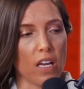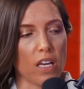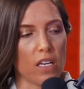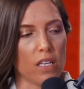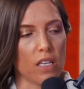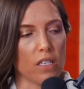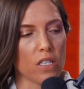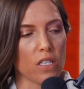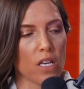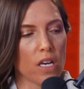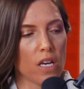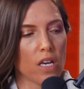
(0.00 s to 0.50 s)

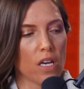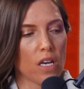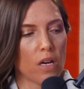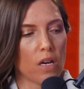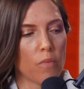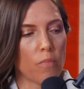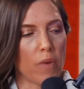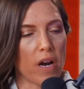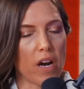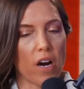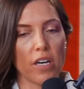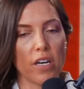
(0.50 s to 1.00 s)
and
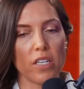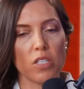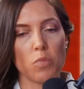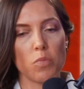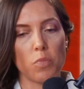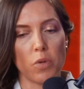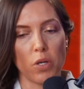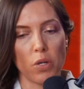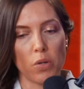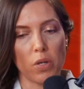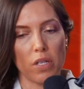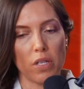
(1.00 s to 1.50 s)
my heart is
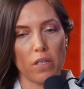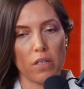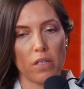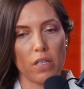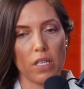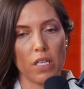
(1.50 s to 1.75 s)
broken.